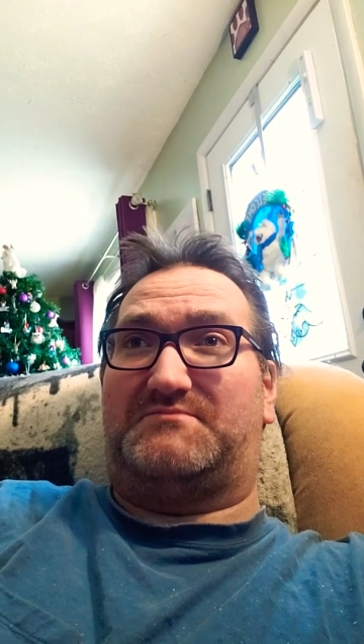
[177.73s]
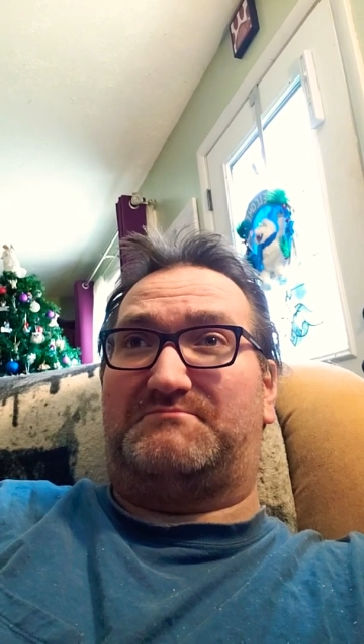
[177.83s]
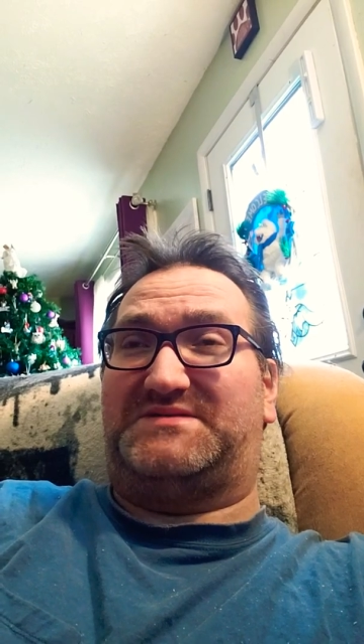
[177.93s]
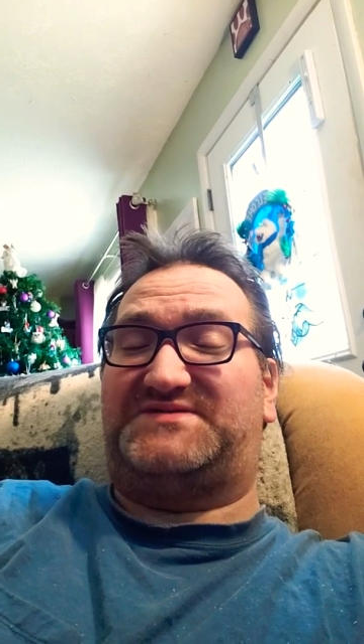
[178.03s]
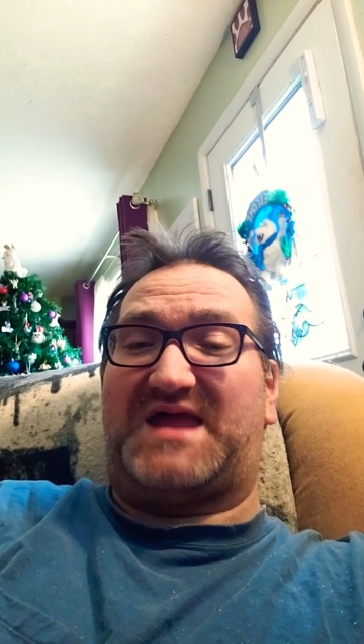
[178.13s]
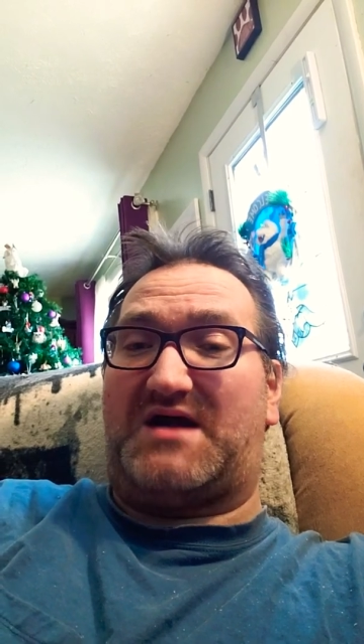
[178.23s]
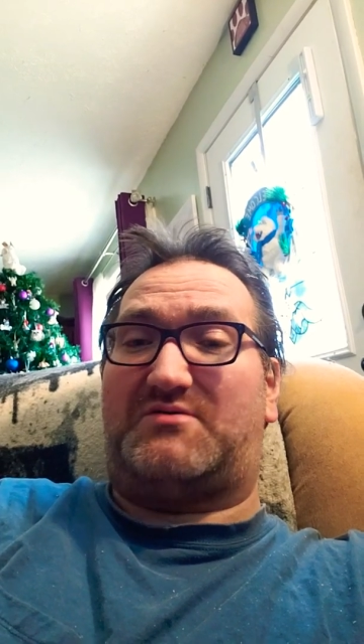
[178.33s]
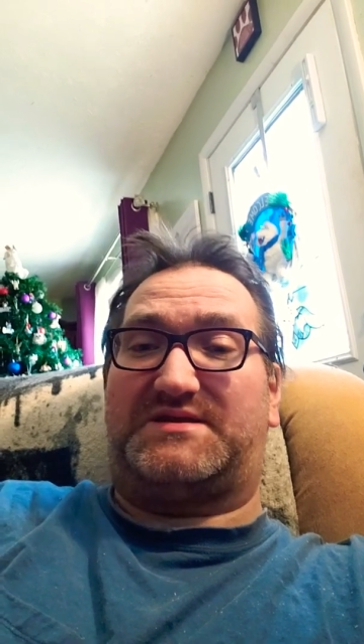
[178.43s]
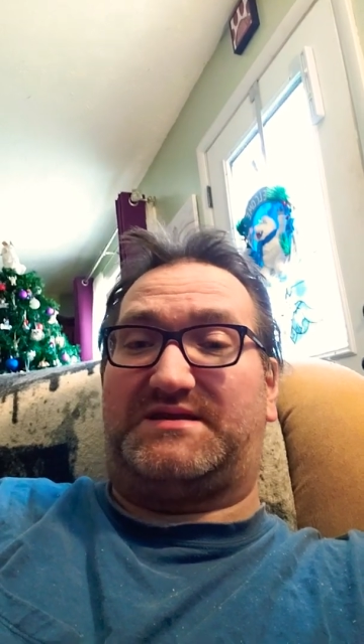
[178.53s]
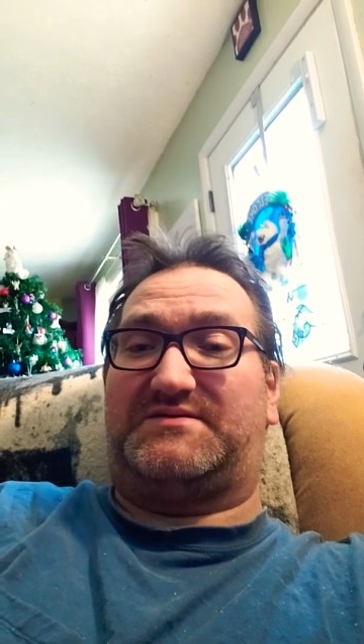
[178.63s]

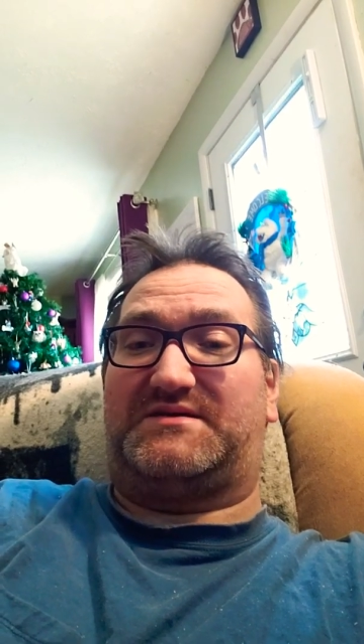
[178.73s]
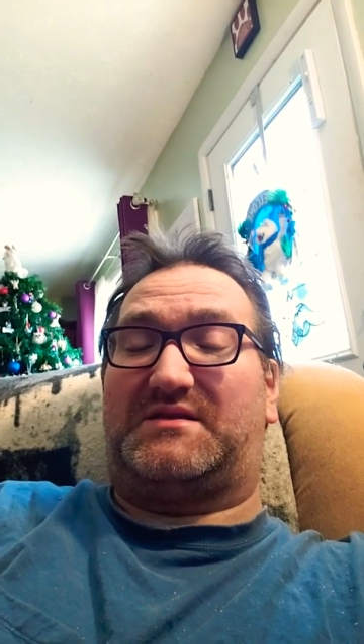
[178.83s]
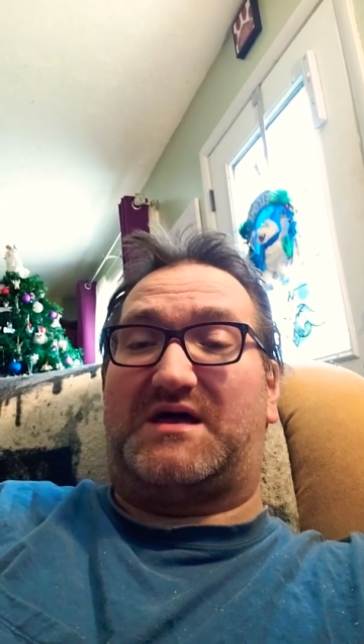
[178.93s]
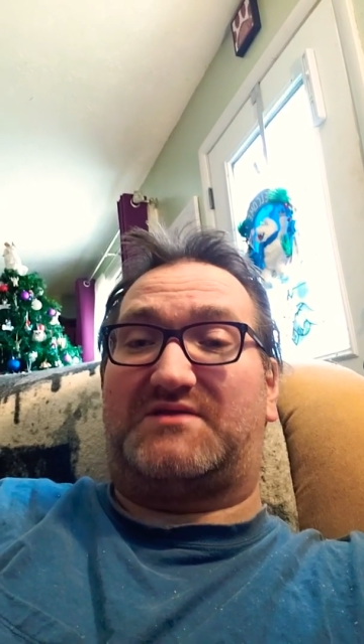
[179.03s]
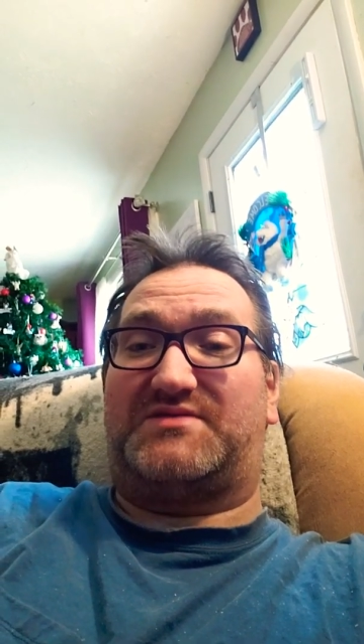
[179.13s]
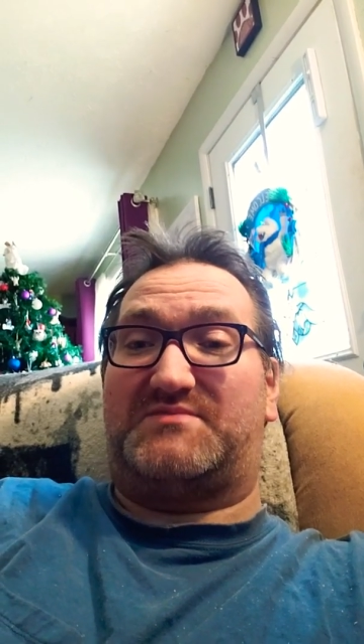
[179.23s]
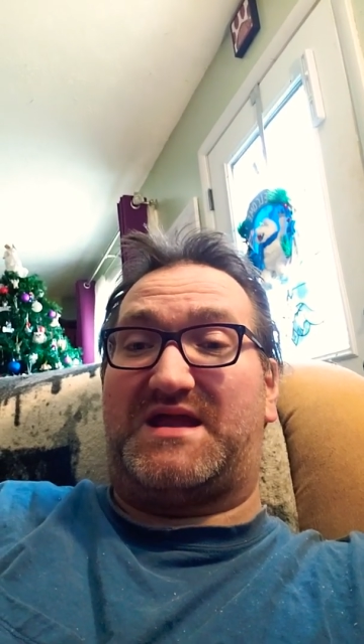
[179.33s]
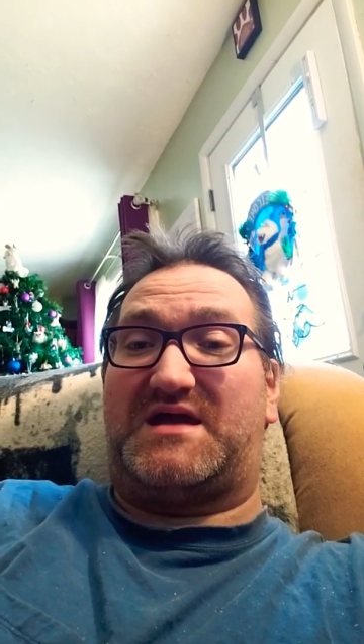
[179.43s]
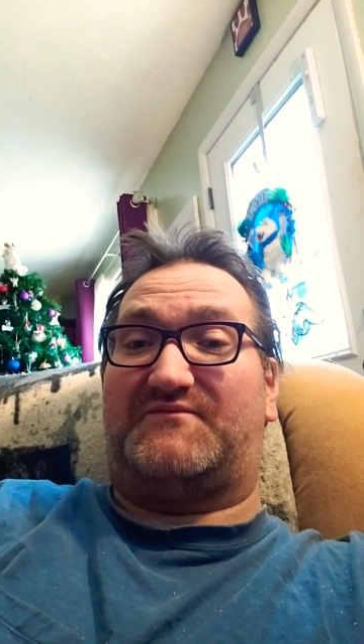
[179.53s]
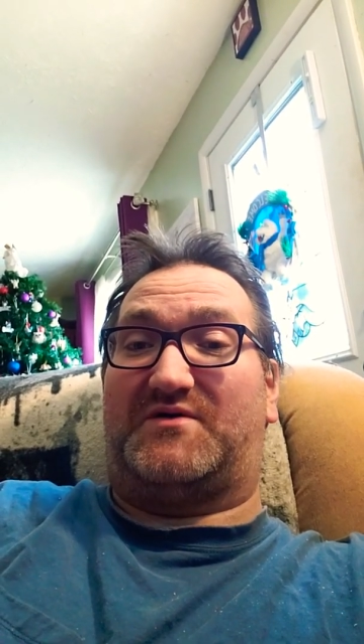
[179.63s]
mentality that a lot of them
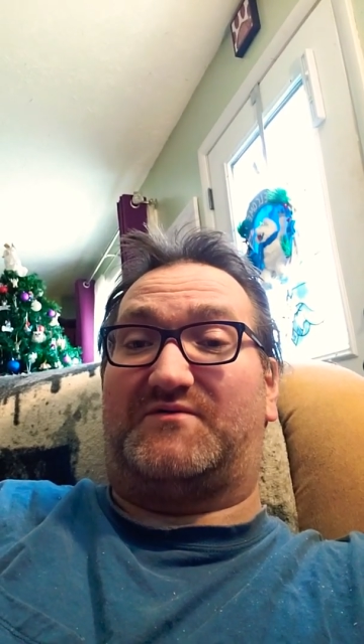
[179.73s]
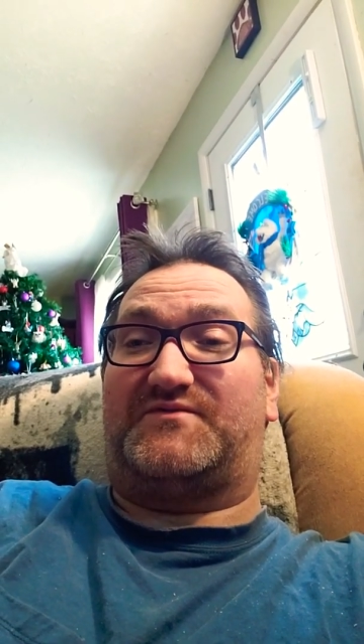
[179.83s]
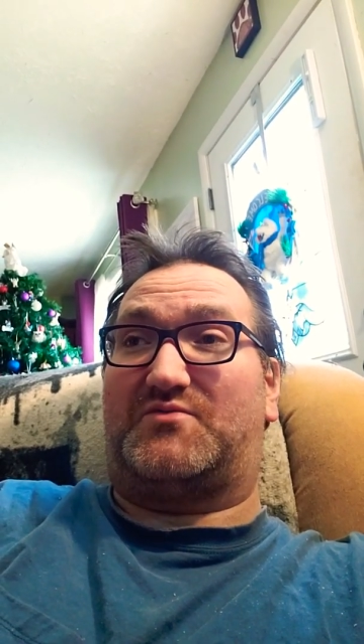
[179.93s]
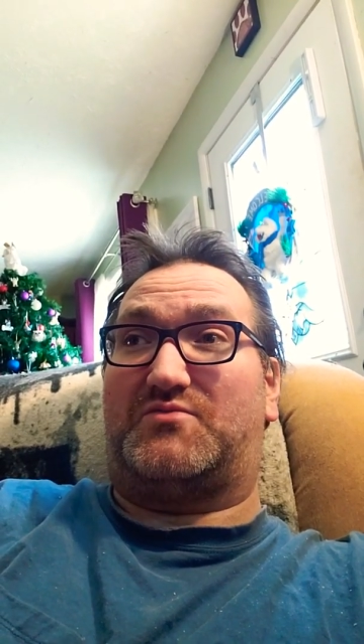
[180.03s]
have of,